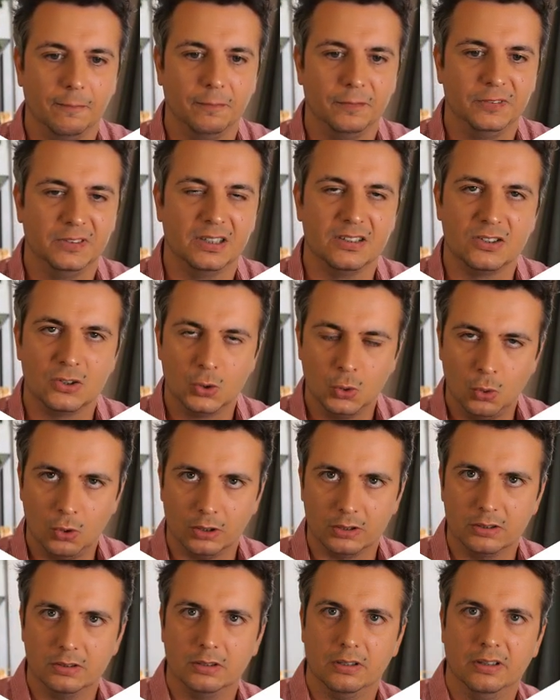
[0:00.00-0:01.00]

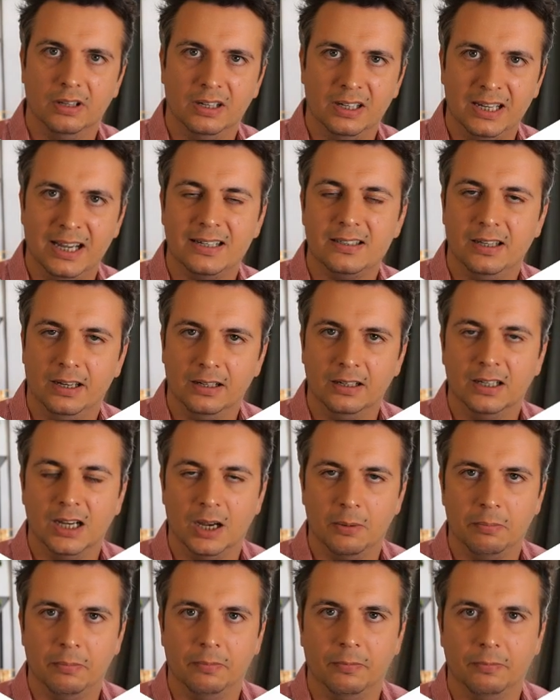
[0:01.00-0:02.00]
distort the net
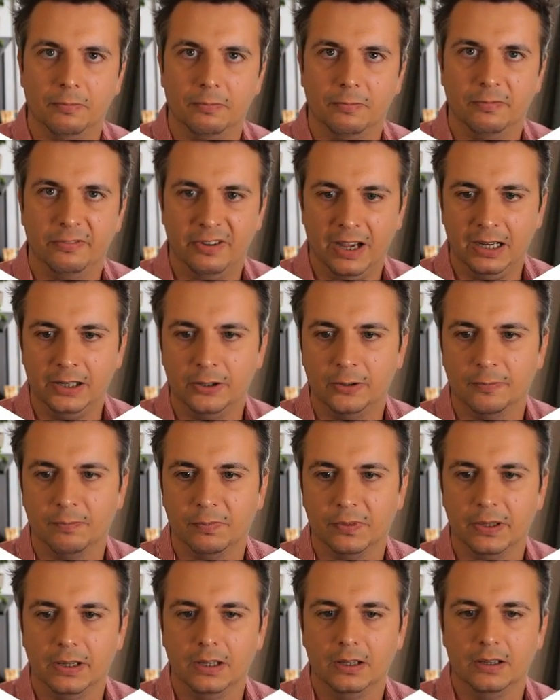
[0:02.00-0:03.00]
income value.
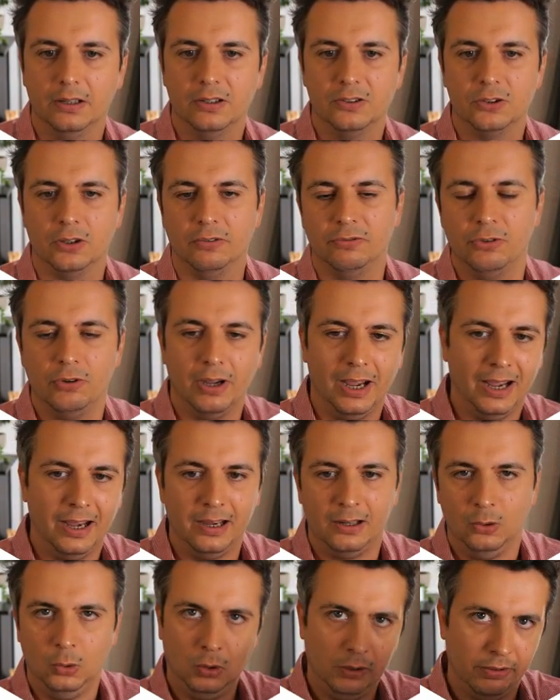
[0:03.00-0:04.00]
So if you
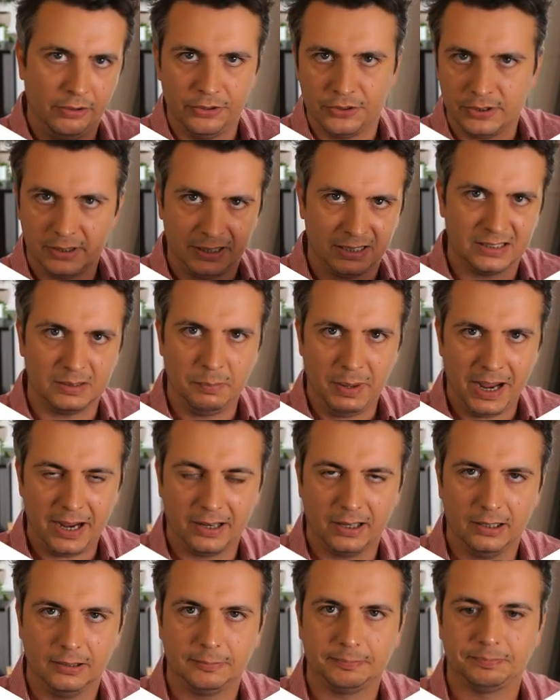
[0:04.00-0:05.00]
add all those things
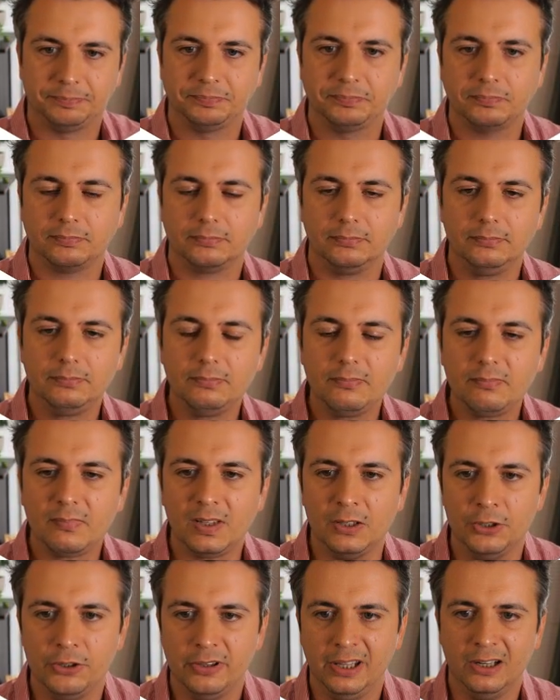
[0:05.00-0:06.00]
back,
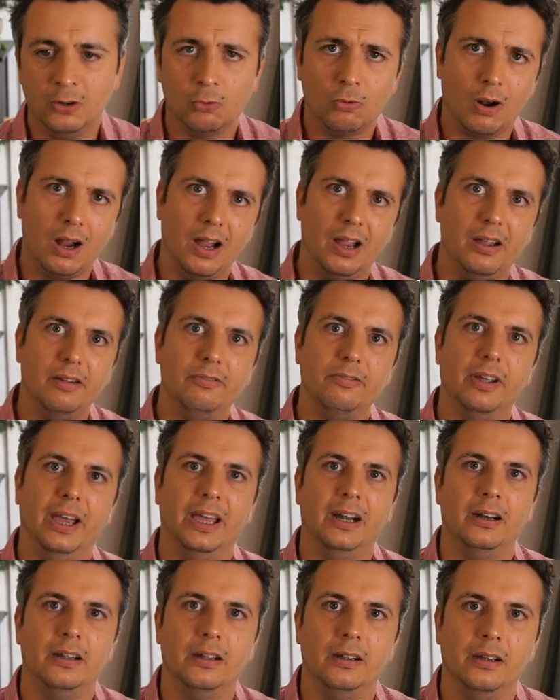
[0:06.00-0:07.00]
you then arrive at
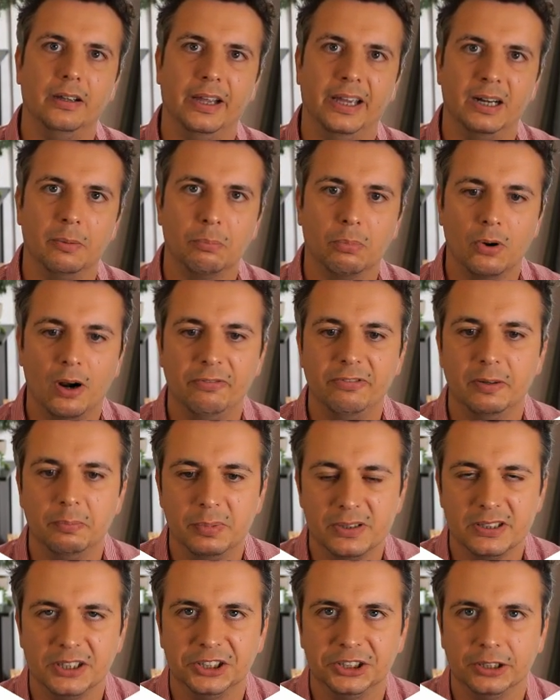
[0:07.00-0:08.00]
a profit
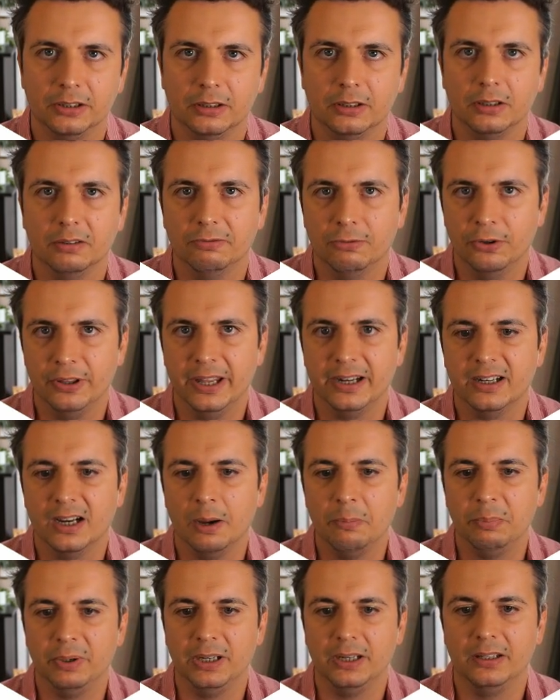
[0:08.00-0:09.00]
position for that
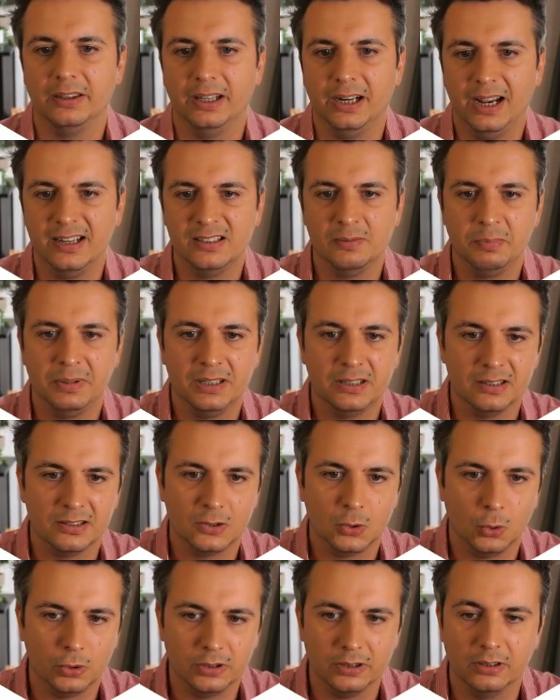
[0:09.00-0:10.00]
company that hasn't been
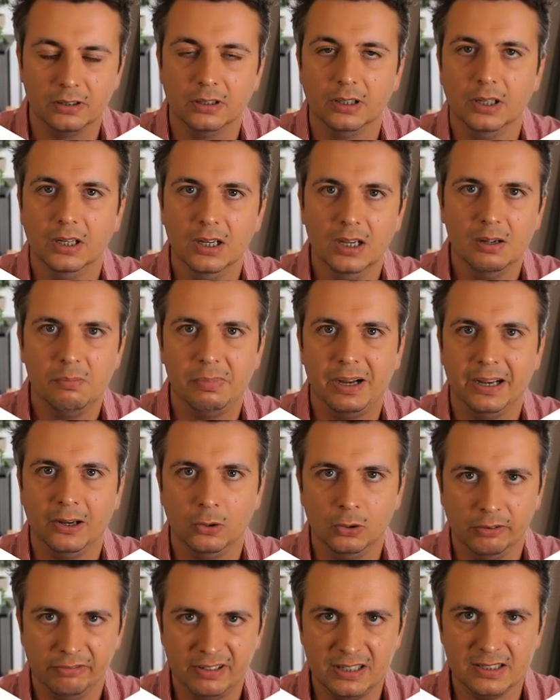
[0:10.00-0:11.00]
distorted by all
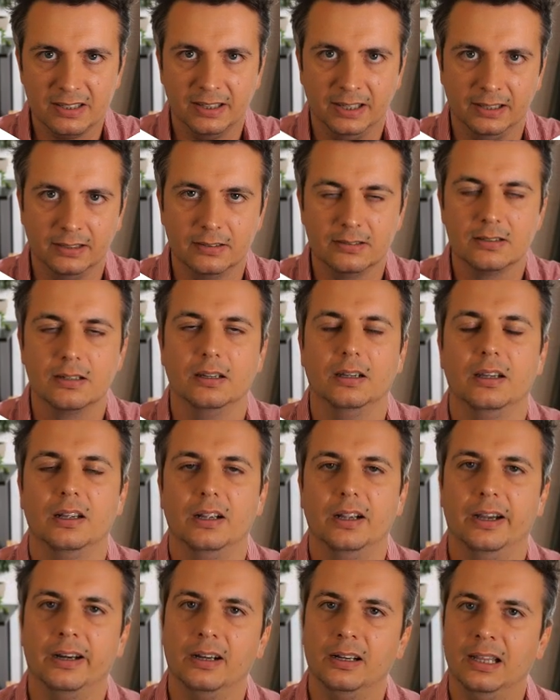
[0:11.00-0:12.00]
of these things,
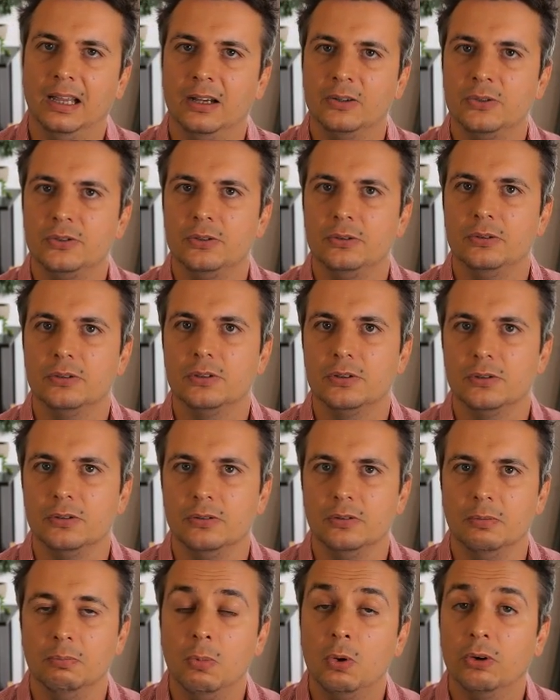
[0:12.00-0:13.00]
and allows you
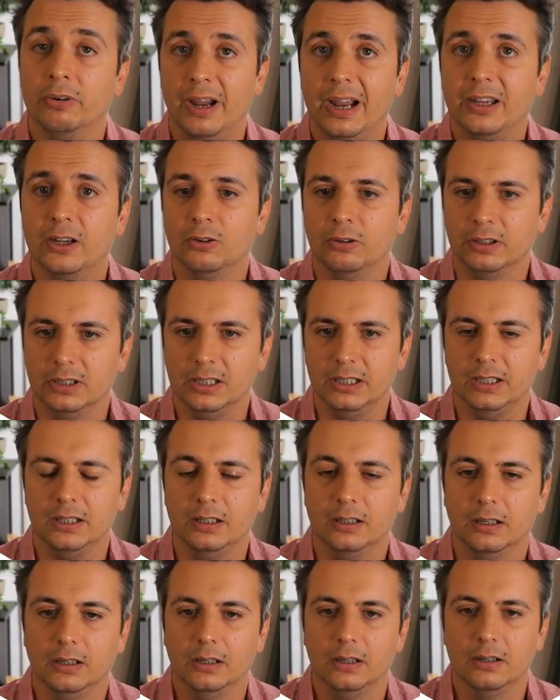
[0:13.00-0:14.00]
to more accurately
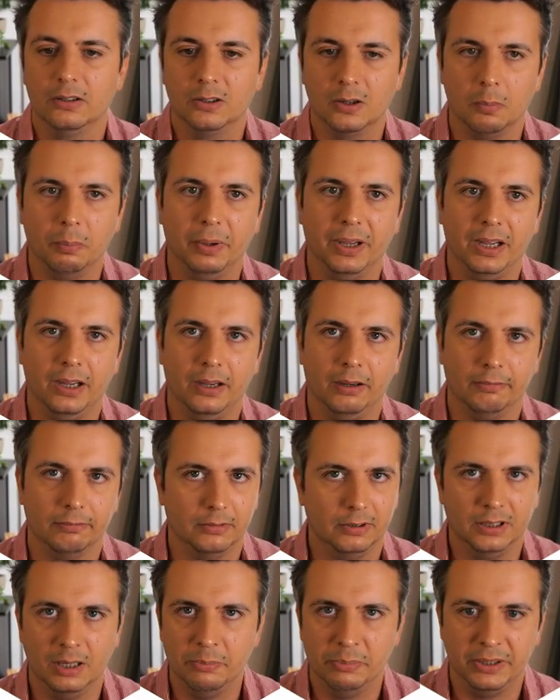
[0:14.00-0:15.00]
compare
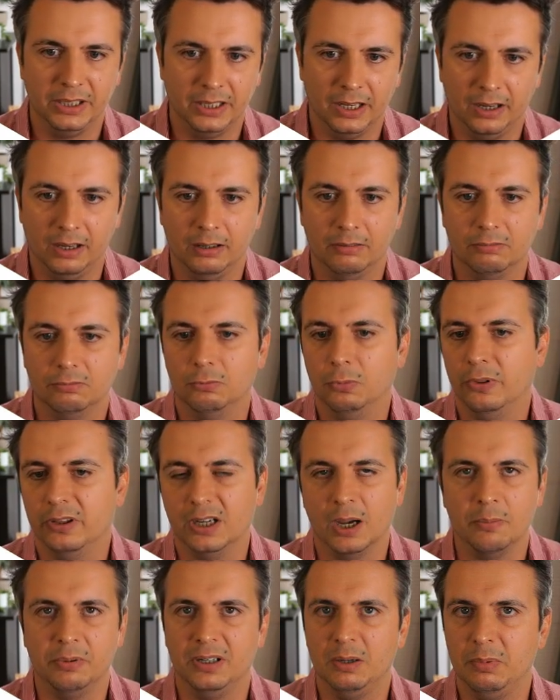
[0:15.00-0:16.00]
company A with
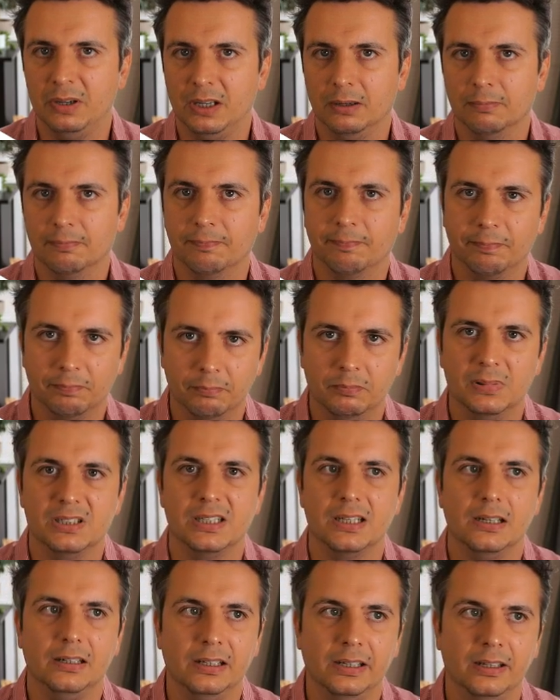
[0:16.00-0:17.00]
company B,
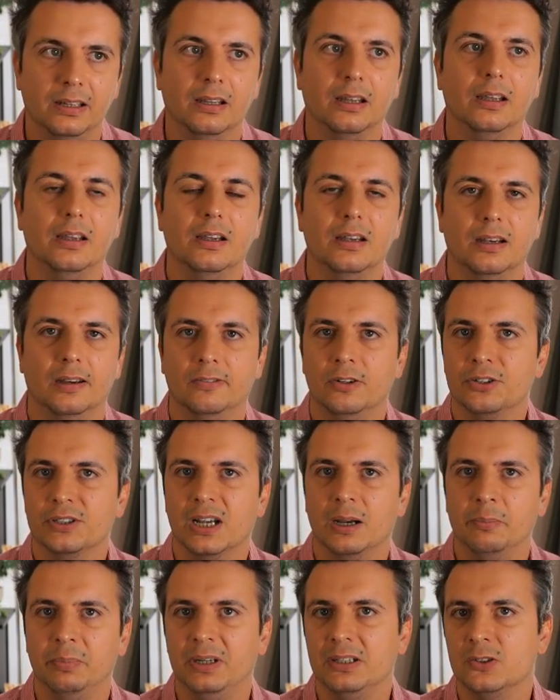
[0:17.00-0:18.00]
particularly if those
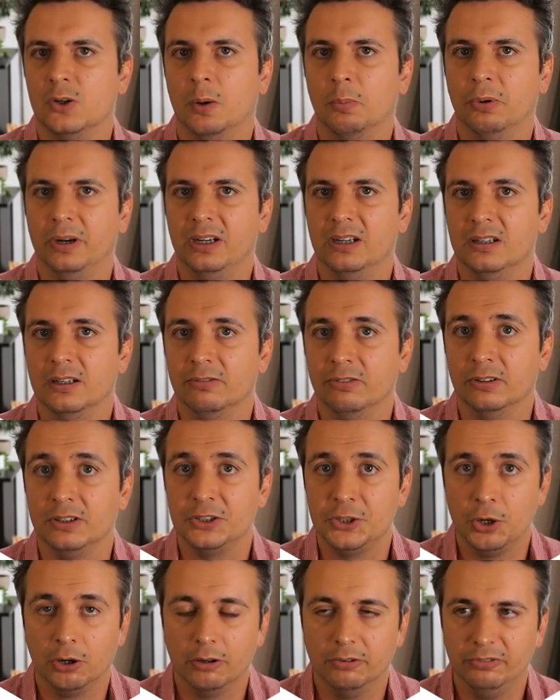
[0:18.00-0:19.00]
companies operate in different
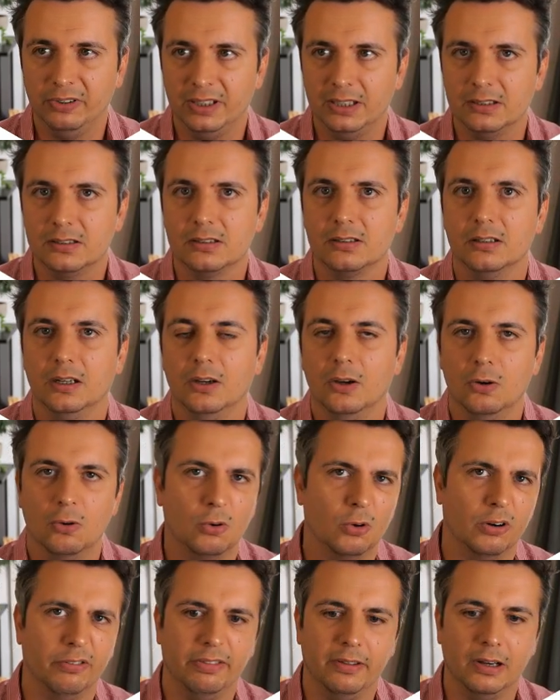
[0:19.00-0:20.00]
geographies
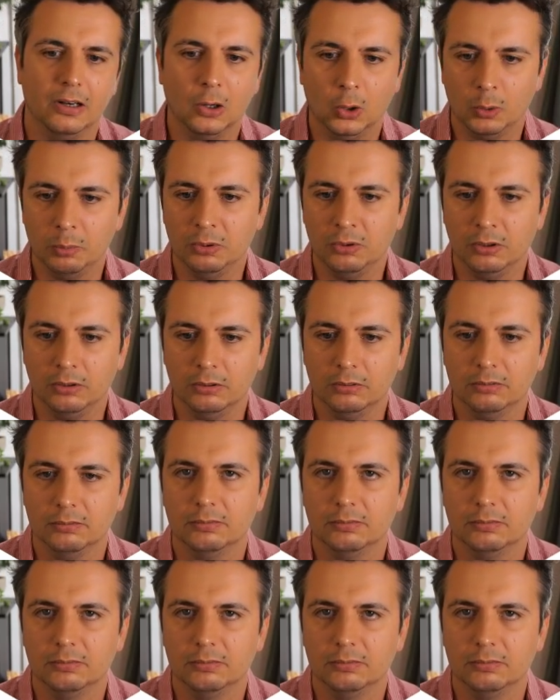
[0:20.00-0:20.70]
or if they're global